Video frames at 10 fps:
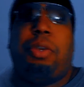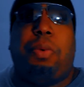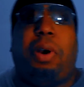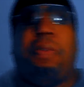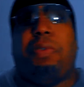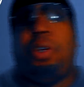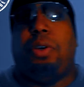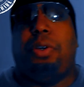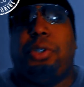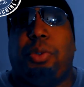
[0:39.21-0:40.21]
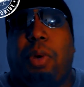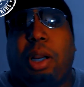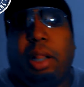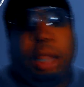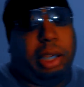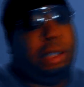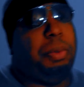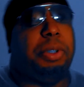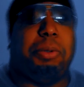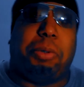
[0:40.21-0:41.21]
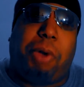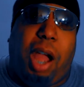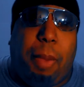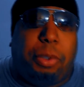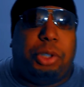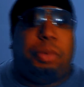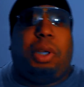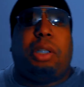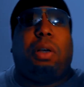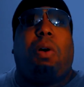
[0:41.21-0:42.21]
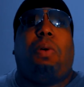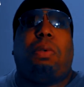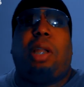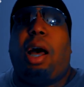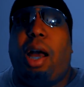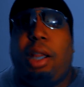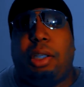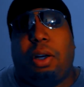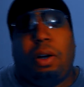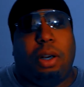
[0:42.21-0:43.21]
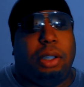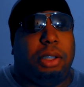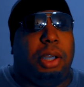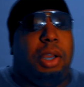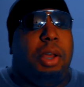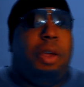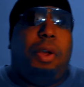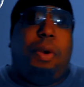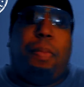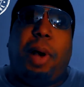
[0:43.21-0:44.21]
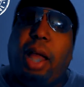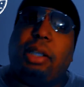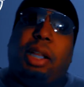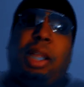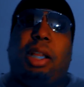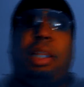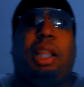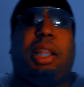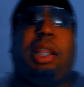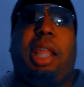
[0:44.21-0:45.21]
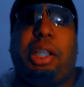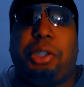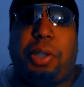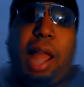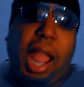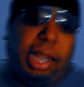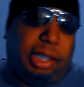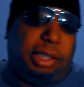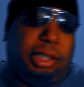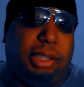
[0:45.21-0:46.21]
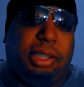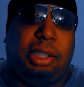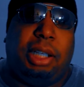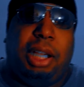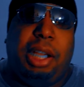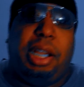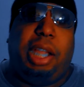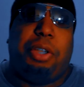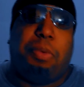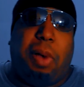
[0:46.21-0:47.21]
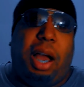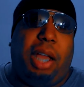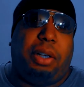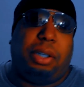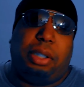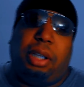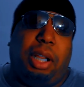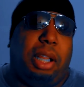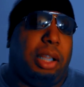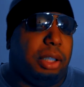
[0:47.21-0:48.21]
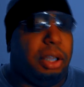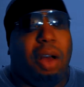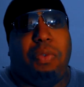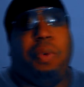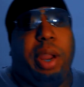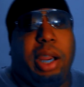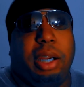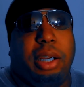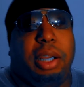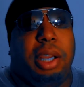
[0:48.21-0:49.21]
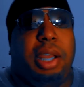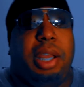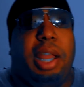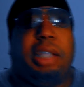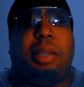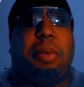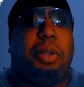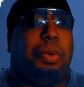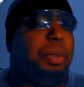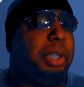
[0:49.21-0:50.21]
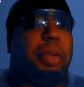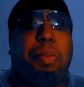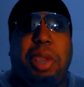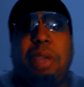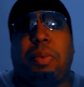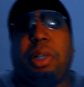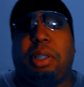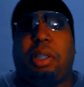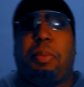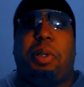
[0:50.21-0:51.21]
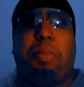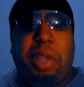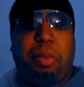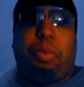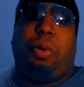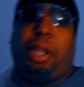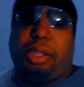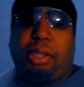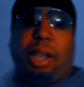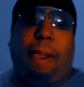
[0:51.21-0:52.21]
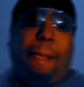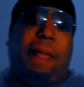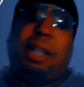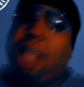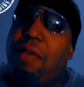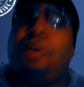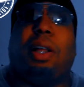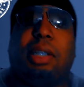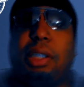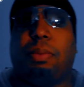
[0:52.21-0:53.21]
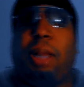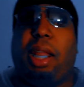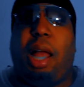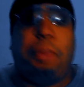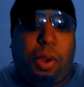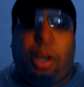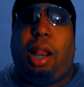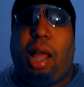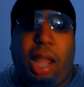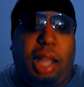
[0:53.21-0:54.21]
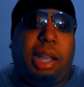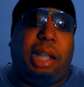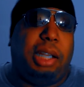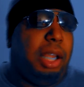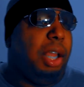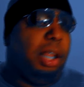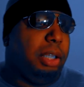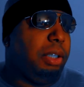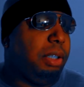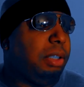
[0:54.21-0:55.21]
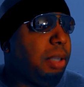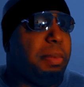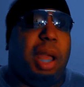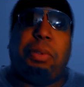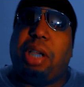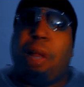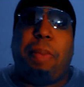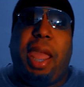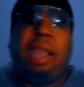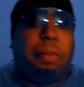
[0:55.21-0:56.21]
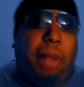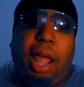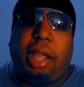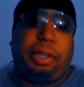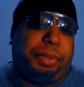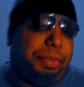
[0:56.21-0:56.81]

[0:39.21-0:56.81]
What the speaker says: You want views, you want clicks, you want subscribers, you want the whole nine yards. But the things you're lacking in your mind are the software and some of the tools to compete with some of the big boys. Because I felt this way. I'm not gonna lie. Sometimes you got to pay to play.